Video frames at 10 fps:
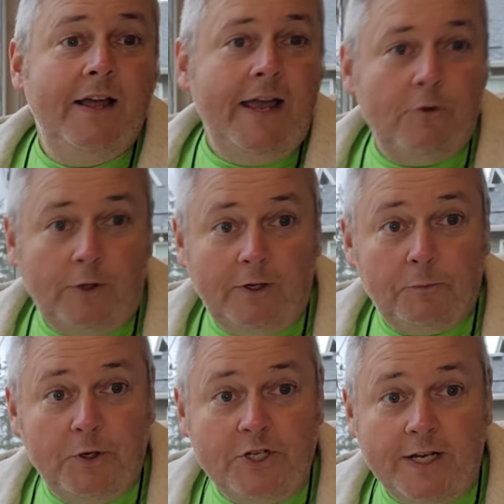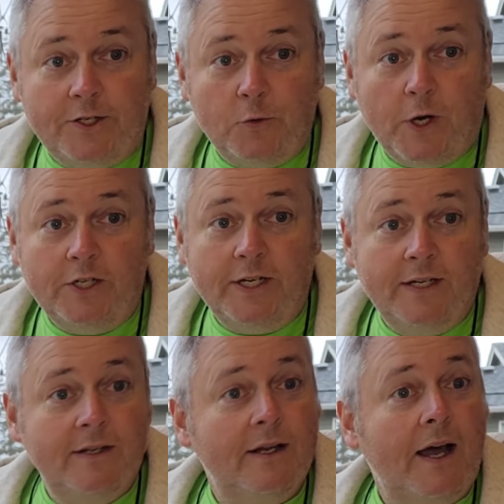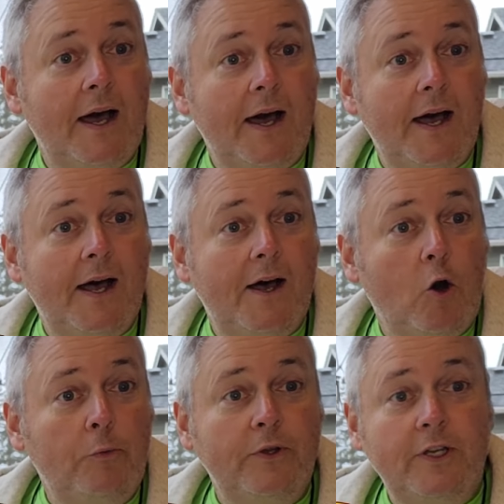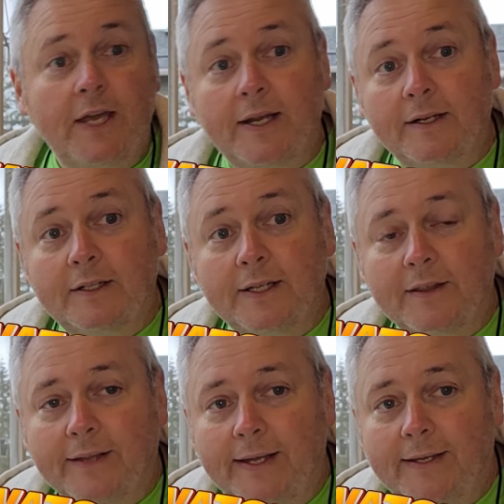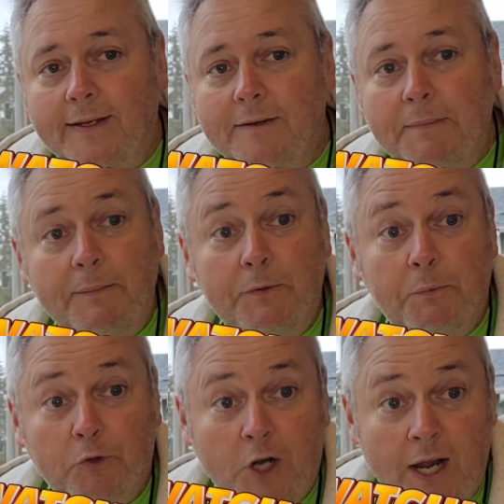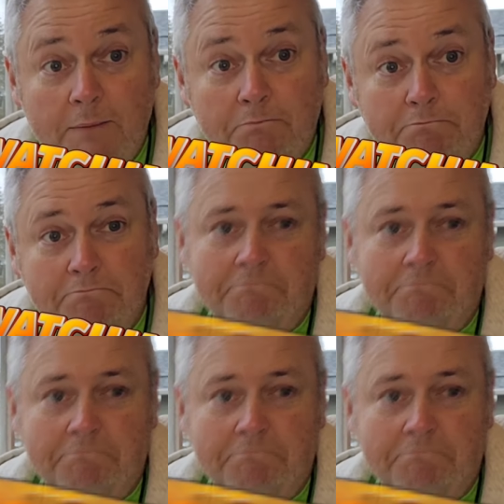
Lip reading: Hey, really appreciate you watching. Hope you can click like, maybe subscribe.